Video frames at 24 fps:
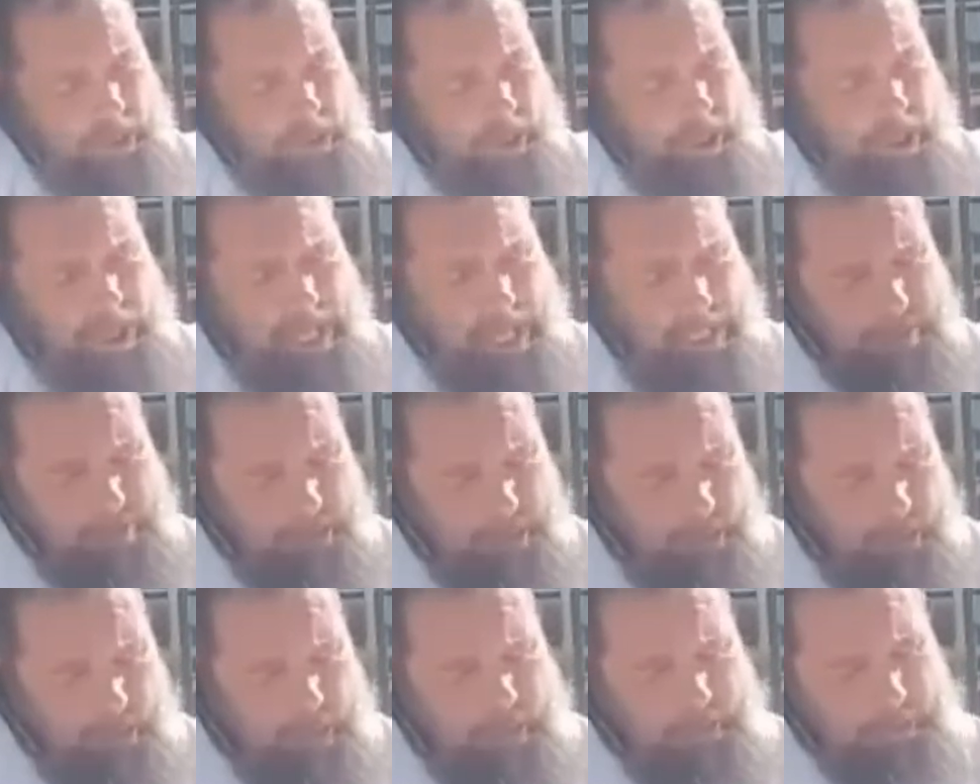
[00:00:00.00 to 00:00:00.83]
doing a live
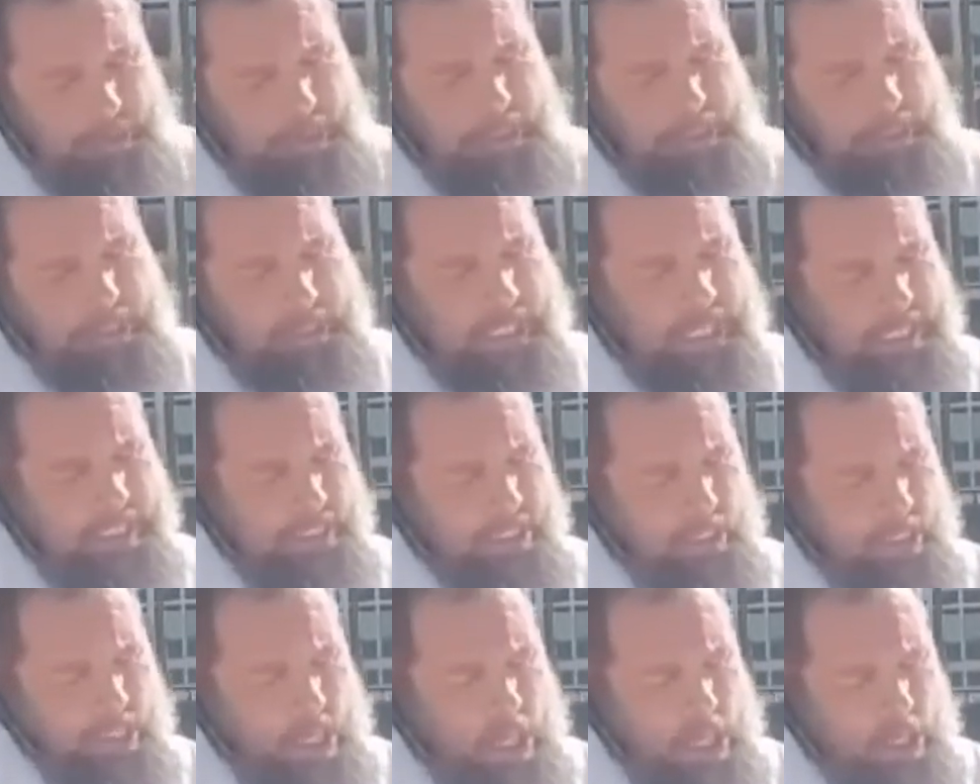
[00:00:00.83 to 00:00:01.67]
stream. She's stayed
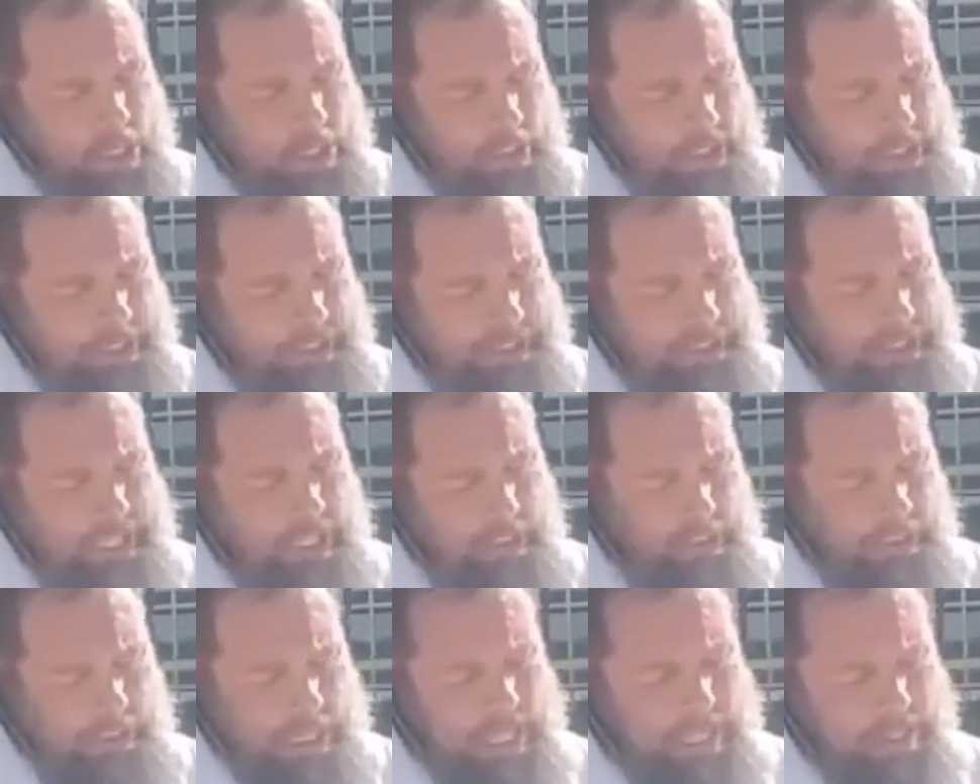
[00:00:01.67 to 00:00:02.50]
in there longer. It
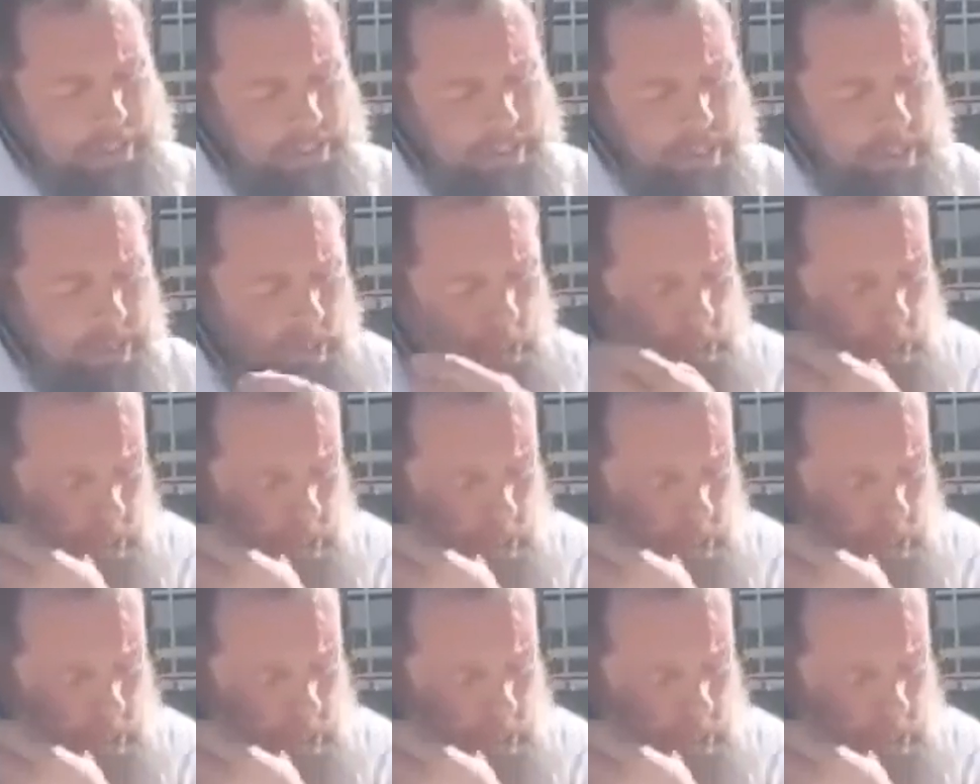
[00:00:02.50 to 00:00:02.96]
sounds like those